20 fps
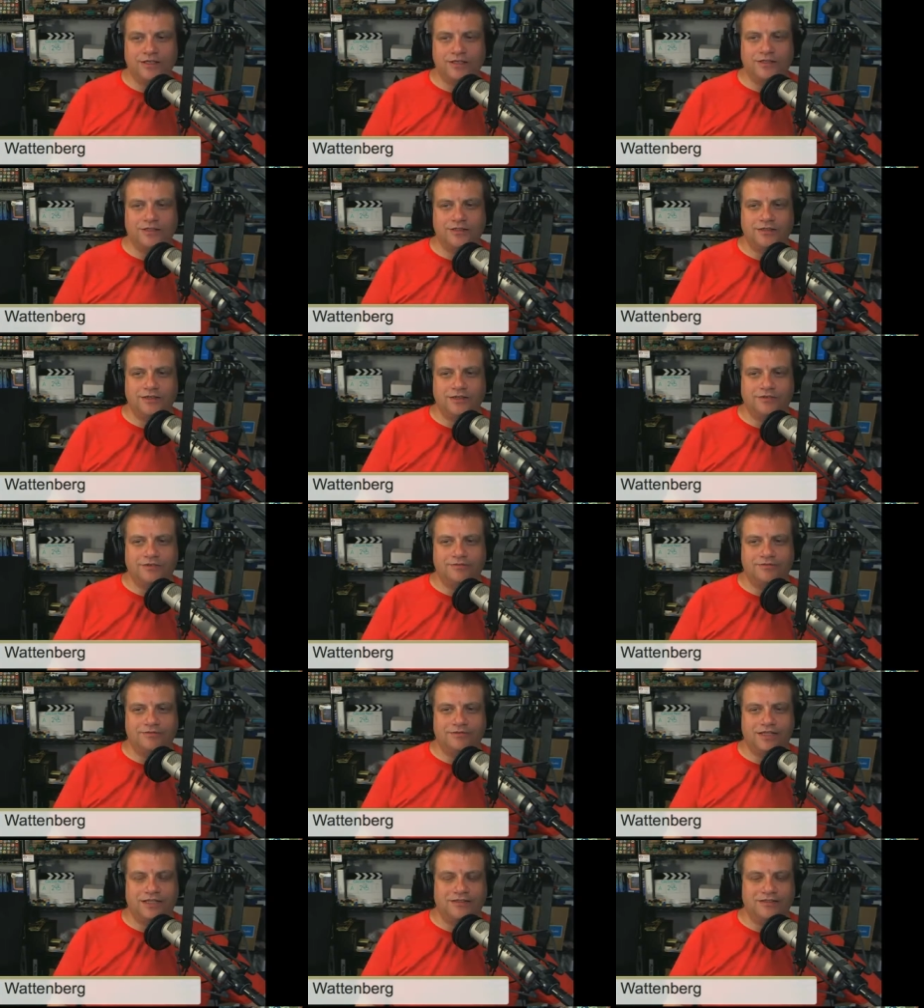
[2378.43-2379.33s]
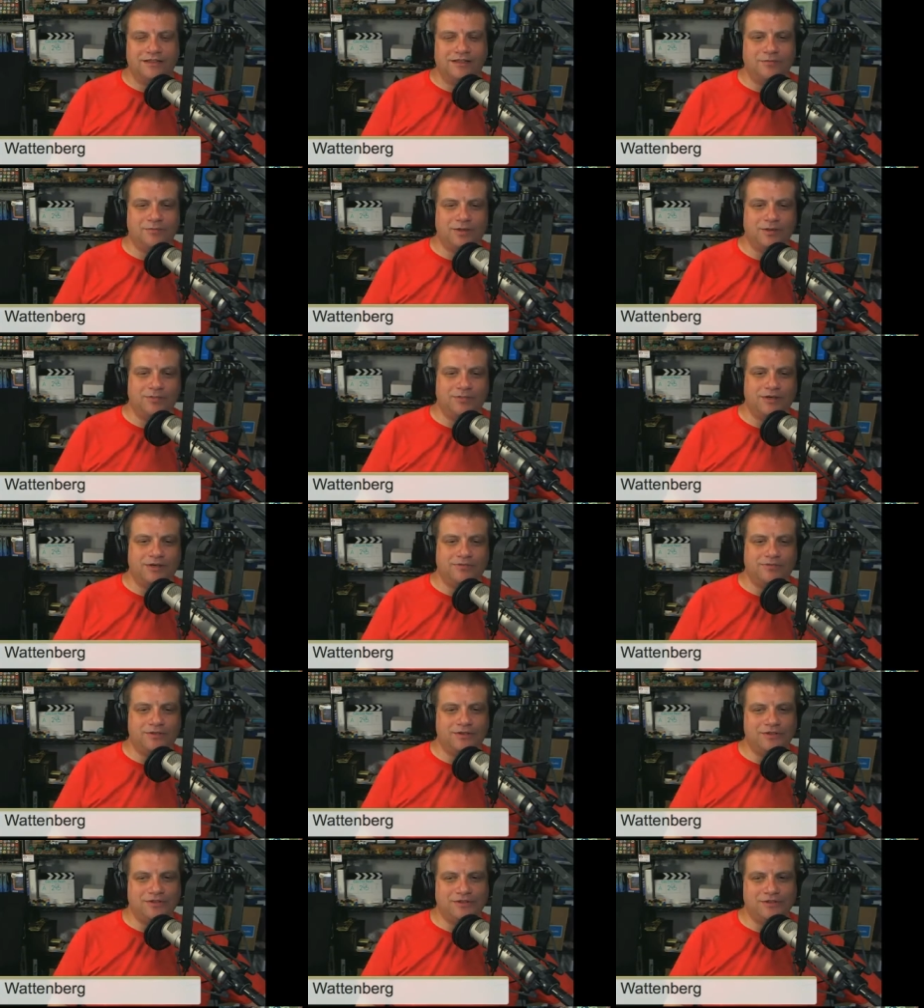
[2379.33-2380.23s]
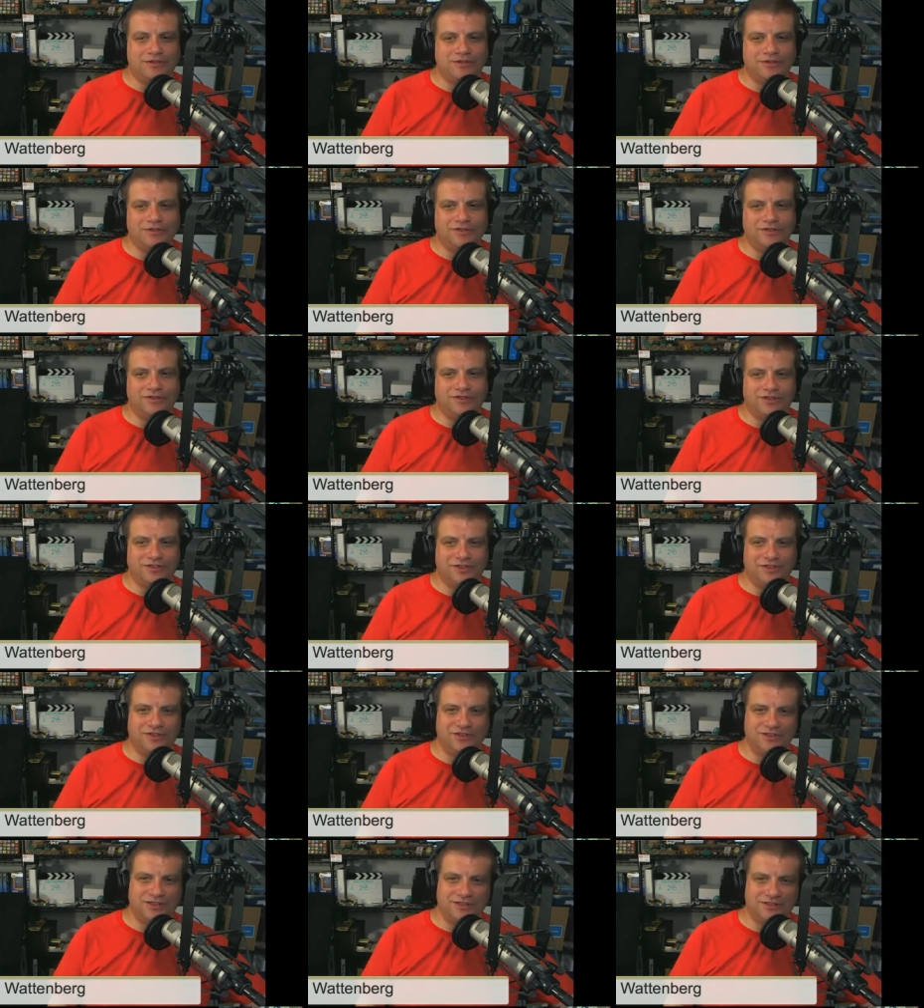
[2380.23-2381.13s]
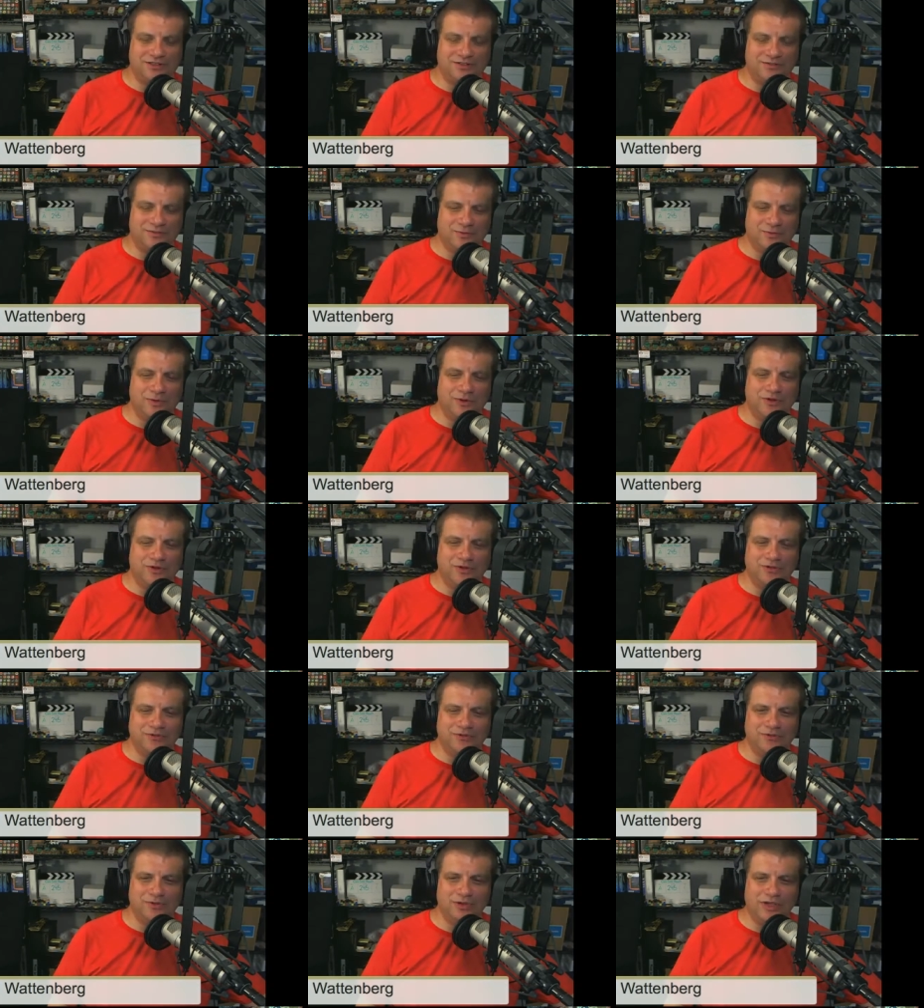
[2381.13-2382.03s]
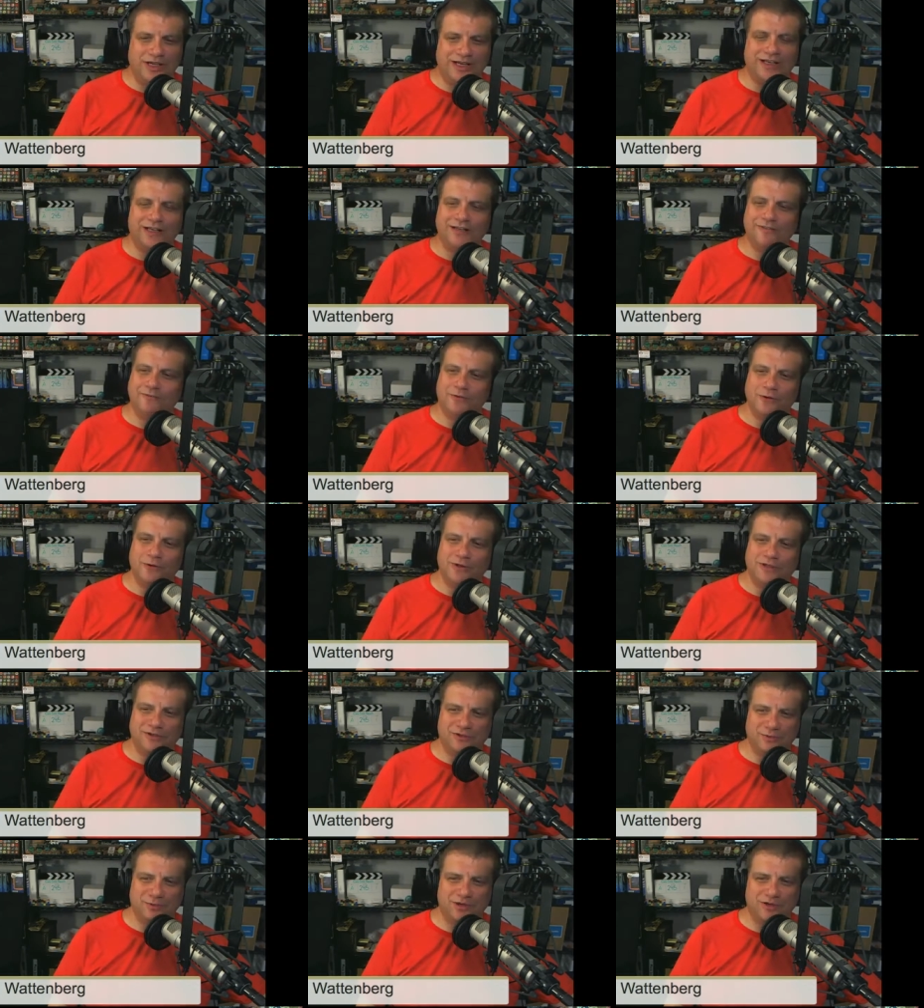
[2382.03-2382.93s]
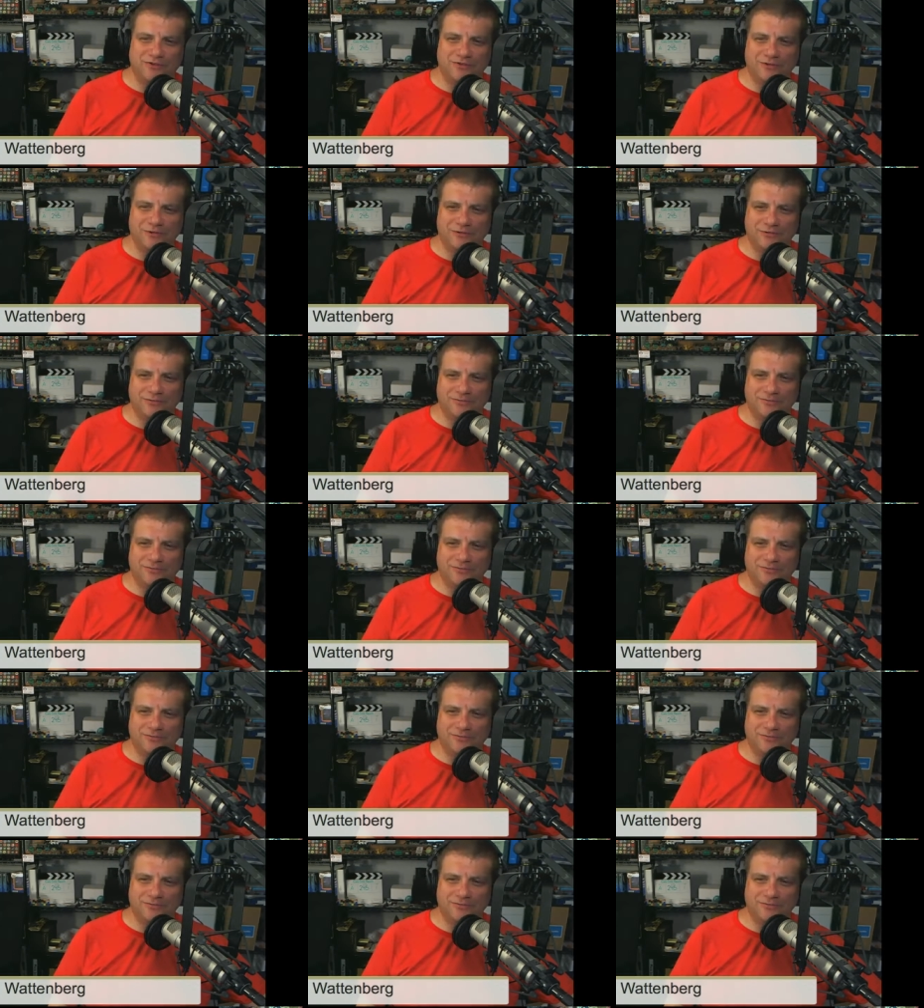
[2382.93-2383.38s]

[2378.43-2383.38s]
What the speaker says: Now, that said, my preference still is for satellite view on a smartphone.